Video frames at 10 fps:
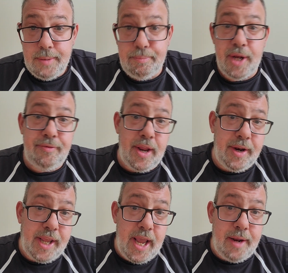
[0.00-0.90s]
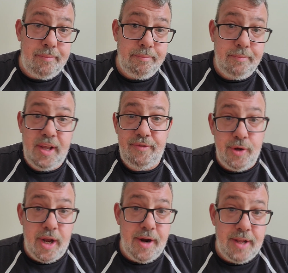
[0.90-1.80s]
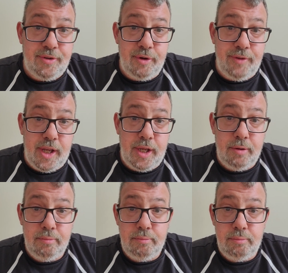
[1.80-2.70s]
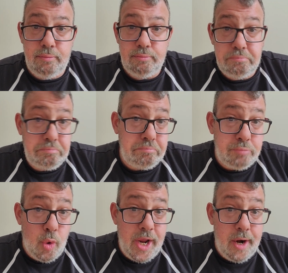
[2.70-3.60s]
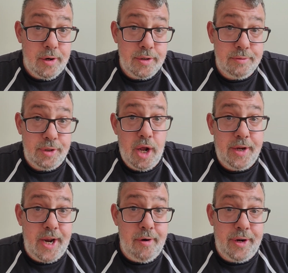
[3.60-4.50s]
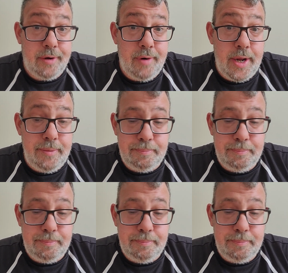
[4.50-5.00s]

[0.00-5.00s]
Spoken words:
But then again, if you got an SUV, who cares? You're not carrying it, right?